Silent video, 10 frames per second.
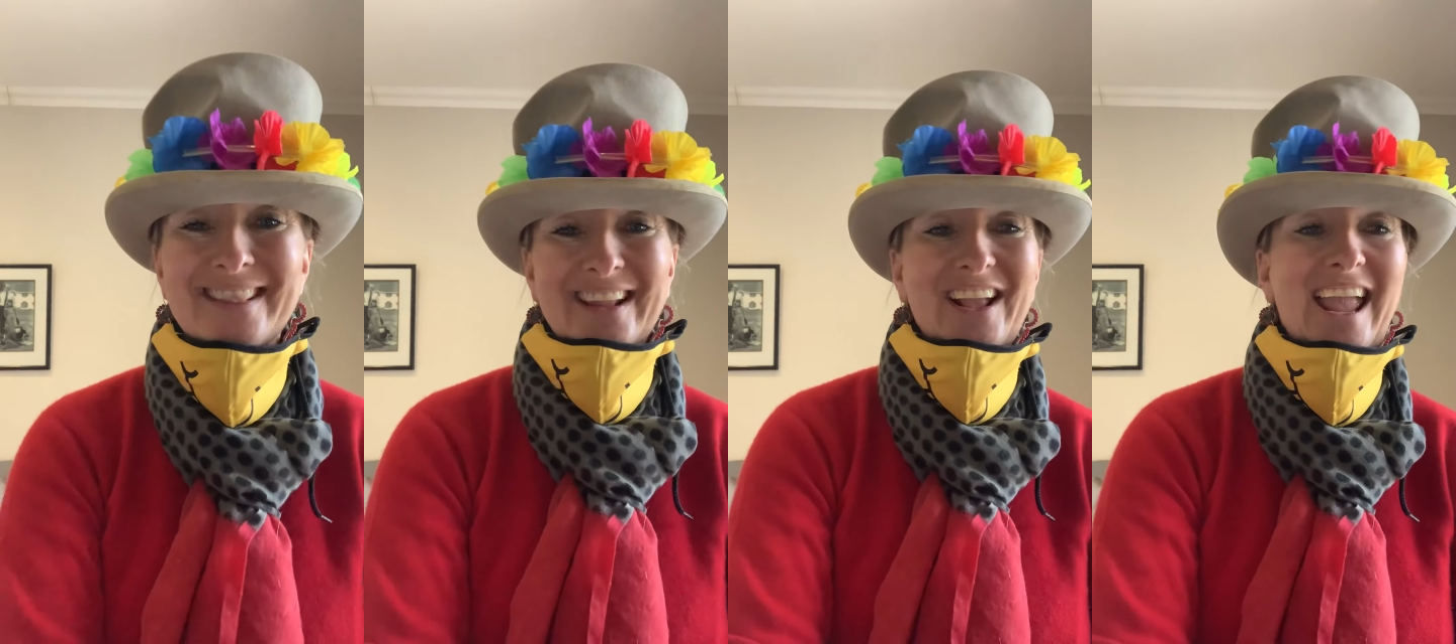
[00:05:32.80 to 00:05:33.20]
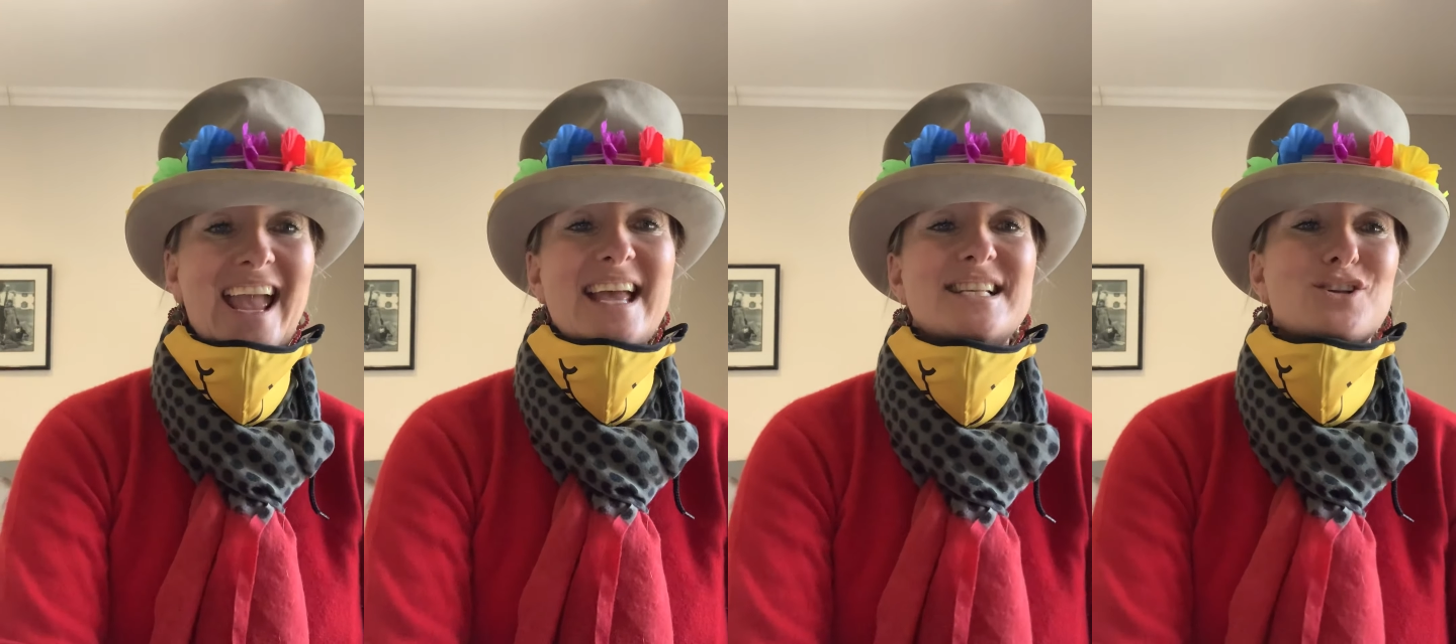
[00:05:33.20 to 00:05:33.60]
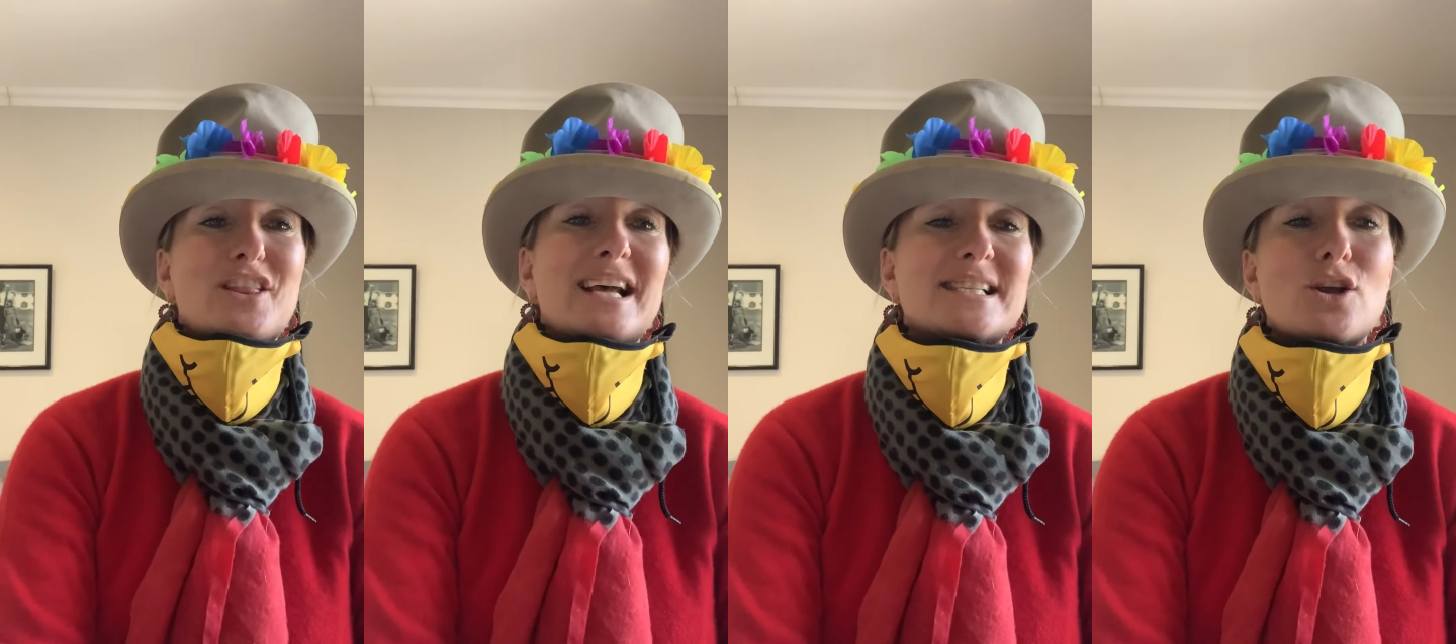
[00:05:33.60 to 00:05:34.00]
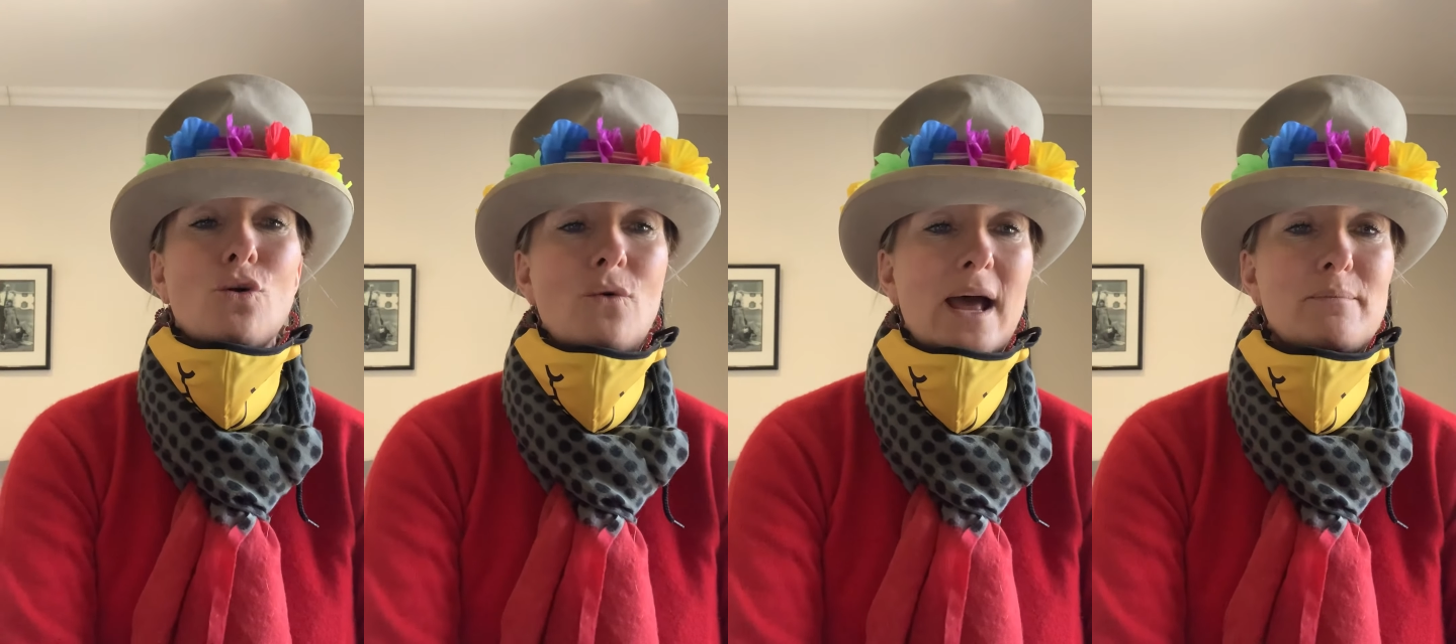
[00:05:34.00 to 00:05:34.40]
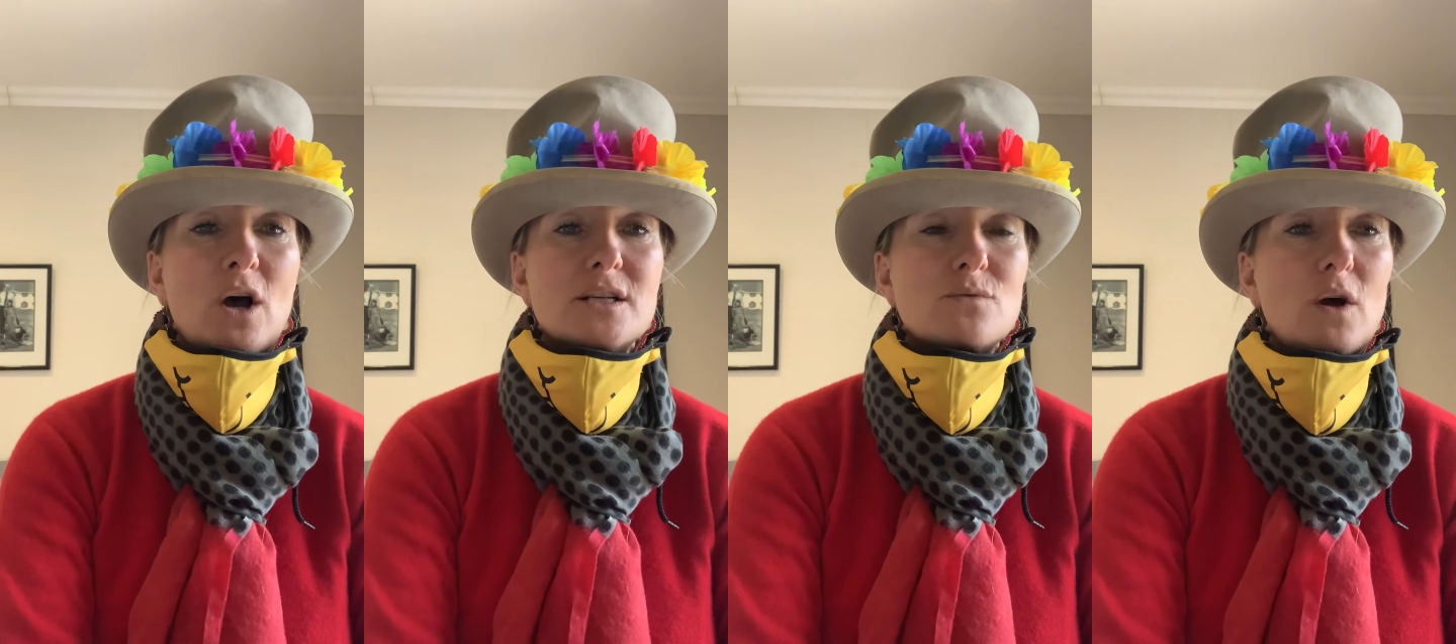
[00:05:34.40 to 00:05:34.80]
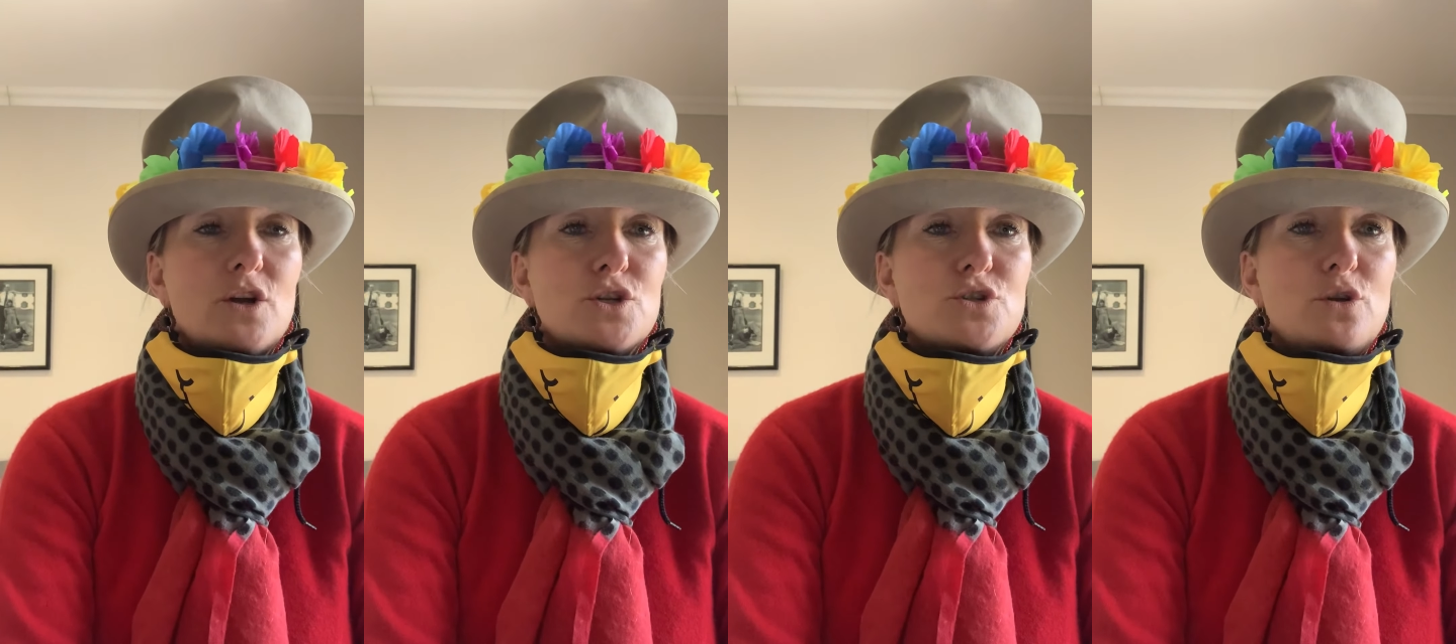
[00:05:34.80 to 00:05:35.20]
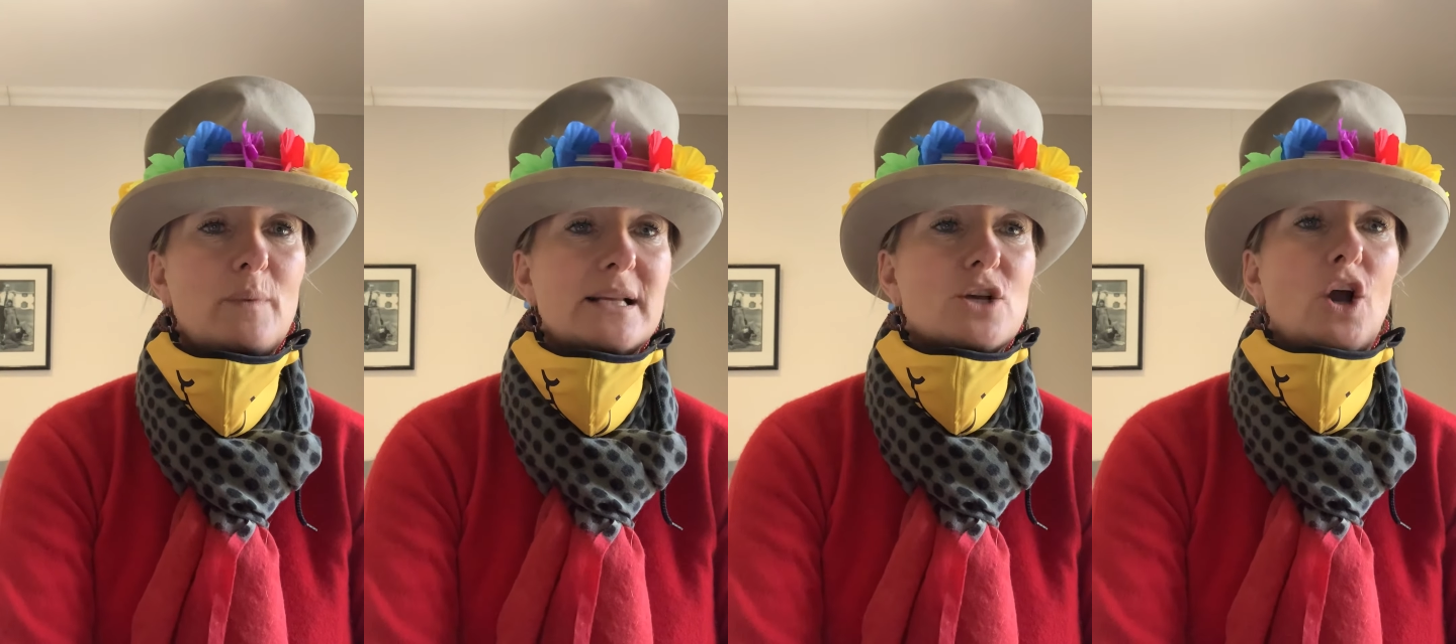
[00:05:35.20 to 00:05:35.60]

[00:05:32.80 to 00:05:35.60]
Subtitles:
Okay, so that's Grandma swallowed toothpaste.